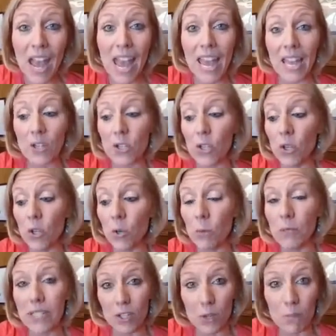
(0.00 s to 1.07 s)
to
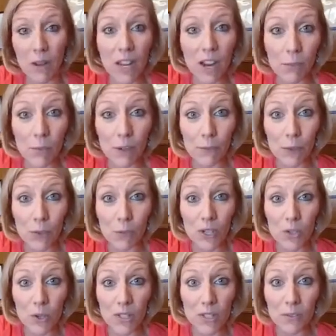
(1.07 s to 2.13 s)
petition my government for a
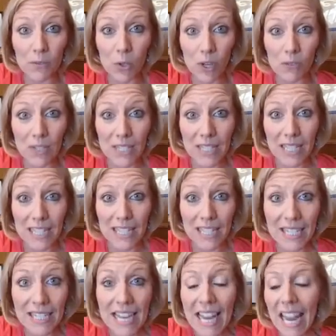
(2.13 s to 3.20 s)
redress of
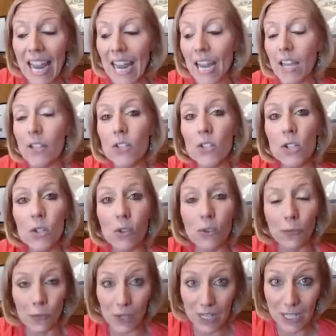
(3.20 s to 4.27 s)
grievances and to
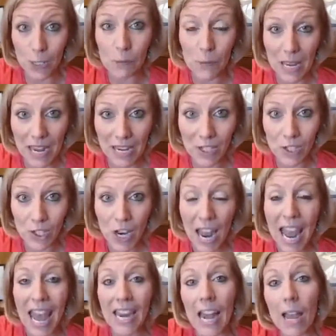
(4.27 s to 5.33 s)
free speech,
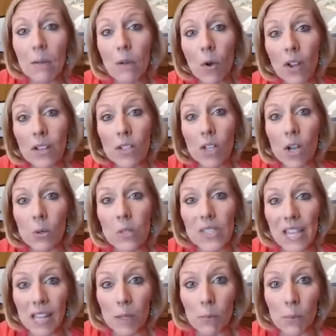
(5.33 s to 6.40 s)
and I'm going to go
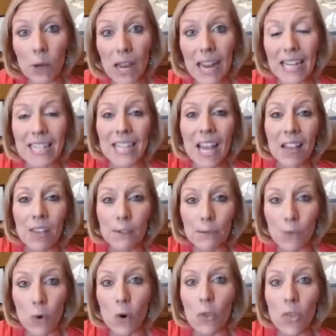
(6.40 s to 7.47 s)
celebrate the
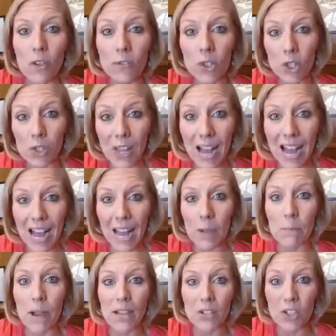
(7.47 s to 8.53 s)
4th of July
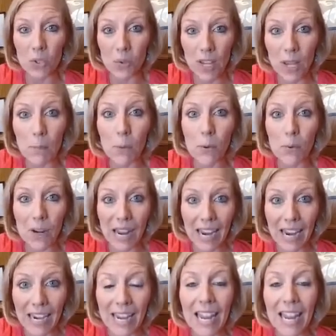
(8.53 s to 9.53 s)
by doing a parade